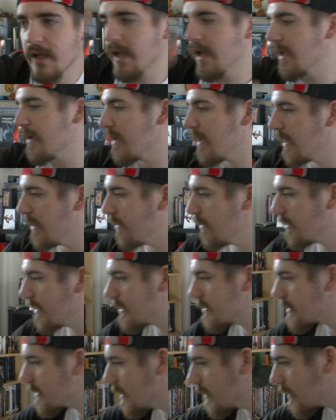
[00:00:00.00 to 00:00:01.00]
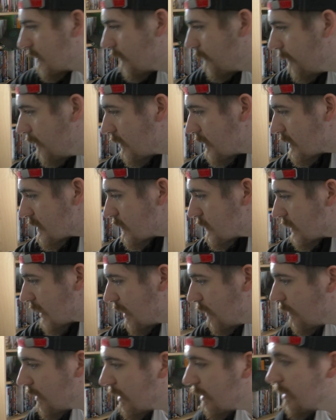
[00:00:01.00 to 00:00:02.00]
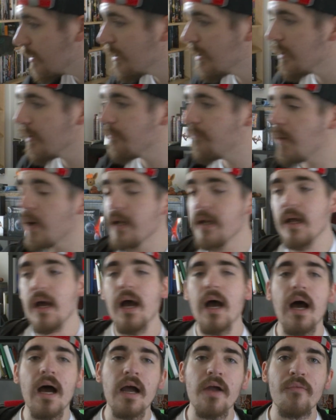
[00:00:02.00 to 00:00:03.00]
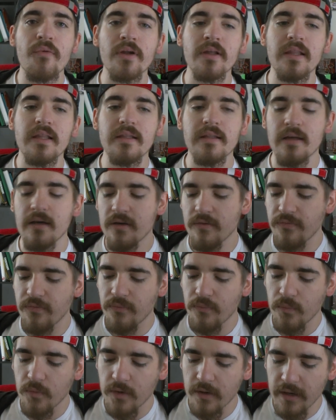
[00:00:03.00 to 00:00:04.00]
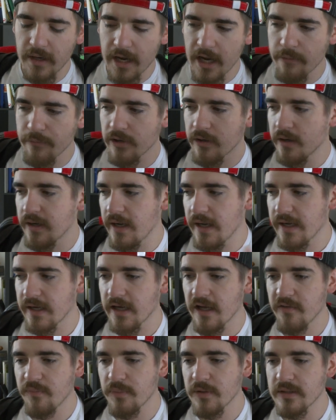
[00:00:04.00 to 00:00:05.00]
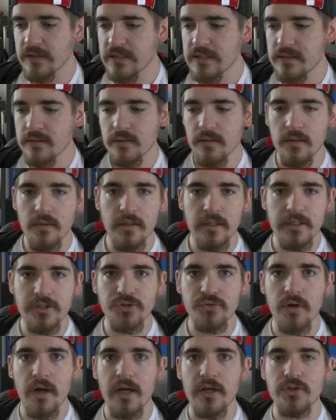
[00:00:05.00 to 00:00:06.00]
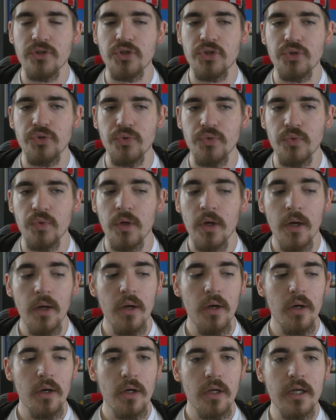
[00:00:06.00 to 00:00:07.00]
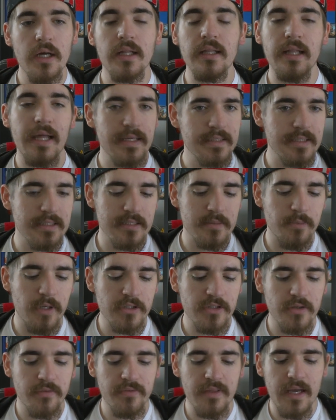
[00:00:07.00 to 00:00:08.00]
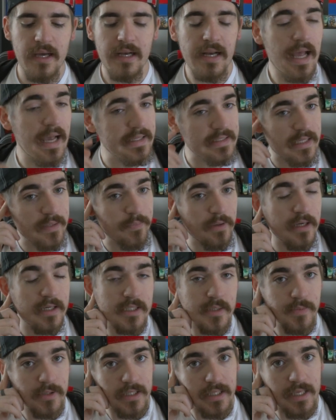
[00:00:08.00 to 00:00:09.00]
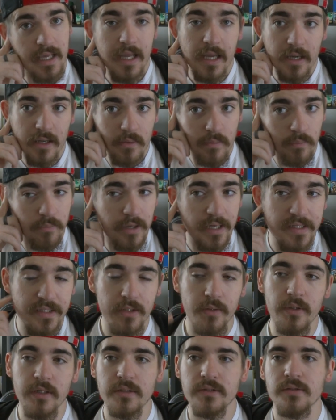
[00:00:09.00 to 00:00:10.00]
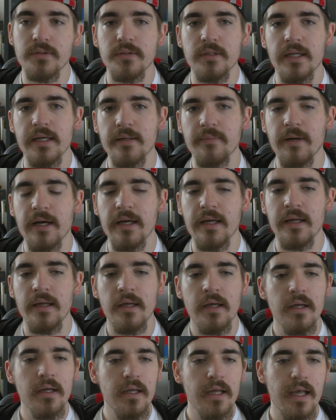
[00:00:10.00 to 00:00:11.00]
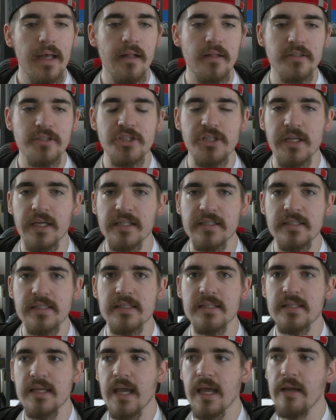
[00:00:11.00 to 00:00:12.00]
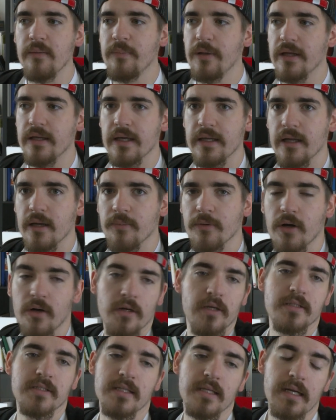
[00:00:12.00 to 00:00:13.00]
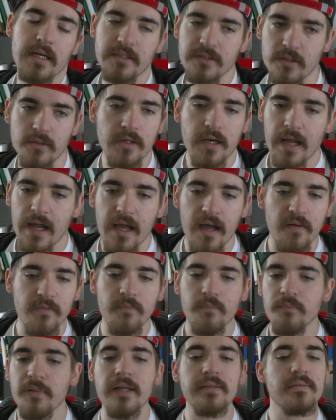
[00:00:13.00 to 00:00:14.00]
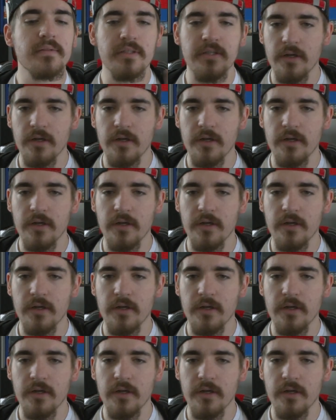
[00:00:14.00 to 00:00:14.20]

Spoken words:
and I know that's not going to focus that well, but I really love Warhammer, and I've been slowly trying to collect as much of that as I possibly can by going to my LGSs and picking up cards that I don't have. But,